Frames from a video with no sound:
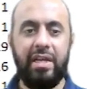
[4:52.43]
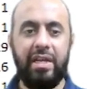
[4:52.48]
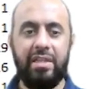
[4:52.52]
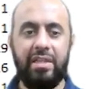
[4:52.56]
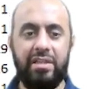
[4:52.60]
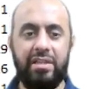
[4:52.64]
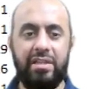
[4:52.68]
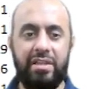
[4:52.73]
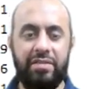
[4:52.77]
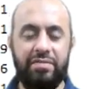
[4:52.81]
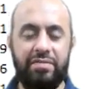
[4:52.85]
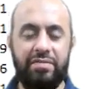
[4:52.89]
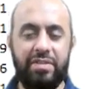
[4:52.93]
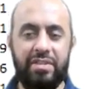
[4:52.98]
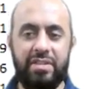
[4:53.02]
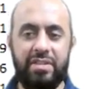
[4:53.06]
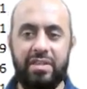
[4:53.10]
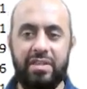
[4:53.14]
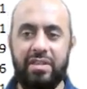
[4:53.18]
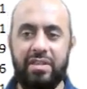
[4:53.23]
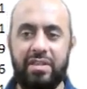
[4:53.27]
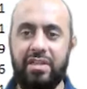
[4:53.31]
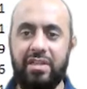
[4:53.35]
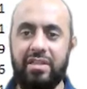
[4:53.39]
the difference
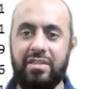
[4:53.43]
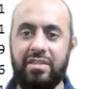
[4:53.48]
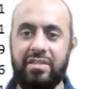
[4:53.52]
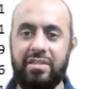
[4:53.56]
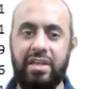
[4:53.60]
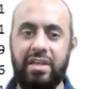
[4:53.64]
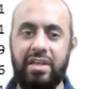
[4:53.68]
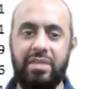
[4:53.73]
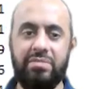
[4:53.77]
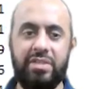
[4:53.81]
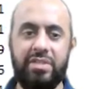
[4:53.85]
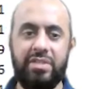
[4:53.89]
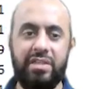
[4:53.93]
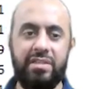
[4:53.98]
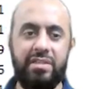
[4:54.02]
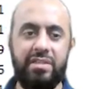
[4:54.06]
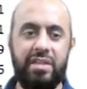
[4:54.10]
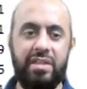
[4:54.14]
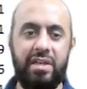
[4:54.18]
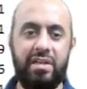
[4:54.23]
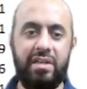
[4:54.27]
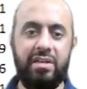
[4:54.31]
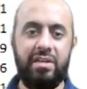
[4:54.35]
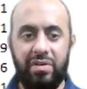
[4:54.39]
in these schemes is
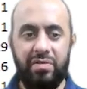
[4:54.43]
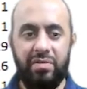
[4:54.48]
that